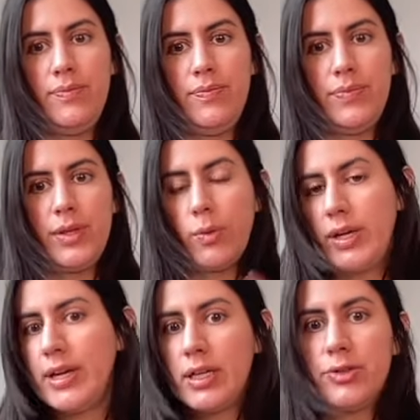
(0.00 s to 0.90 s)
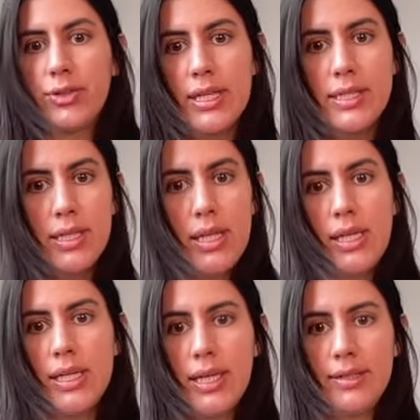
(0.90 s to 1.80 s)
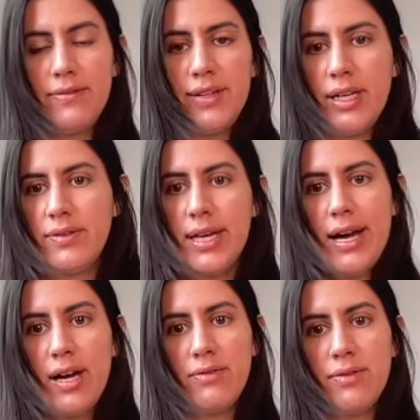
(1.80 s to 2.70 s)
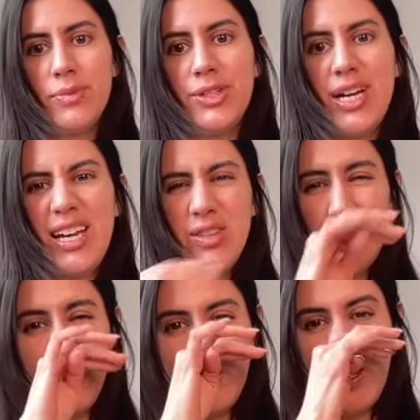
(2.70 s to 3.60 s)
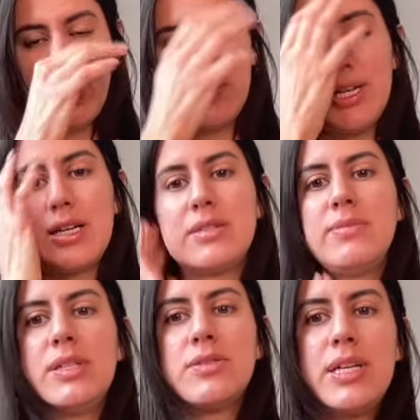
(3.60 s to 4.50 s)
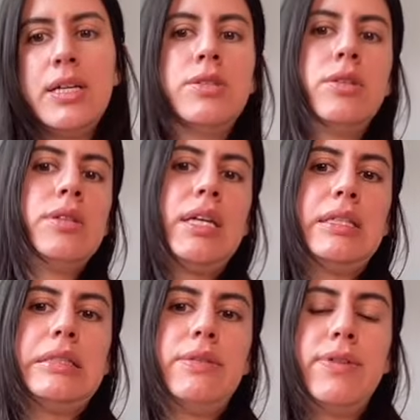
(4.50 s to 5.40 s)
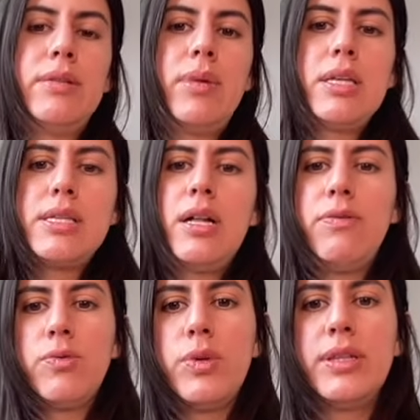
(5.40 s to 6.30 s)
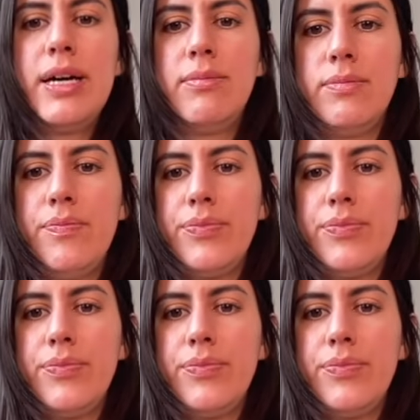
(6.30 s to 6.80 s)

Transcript: the way they are dressing and the vibe they have, but I don't really connect because I don't identify myself with them,